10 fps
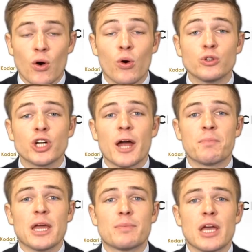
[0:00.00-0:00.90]
Oil
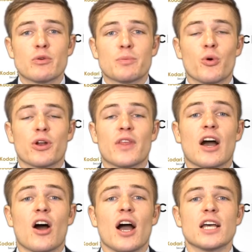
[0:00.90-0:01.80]
giant BP reported
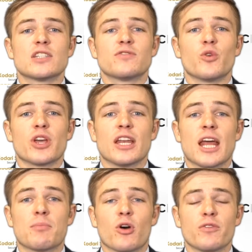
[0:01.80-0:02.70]
highest full-year
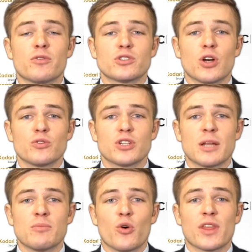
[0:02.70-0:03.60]
net profit results
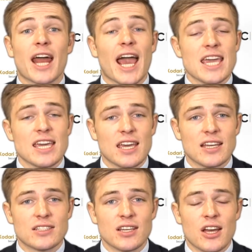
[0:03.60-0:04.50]
in more than 8
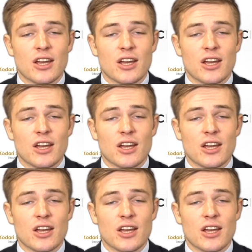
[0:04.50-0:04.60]
years,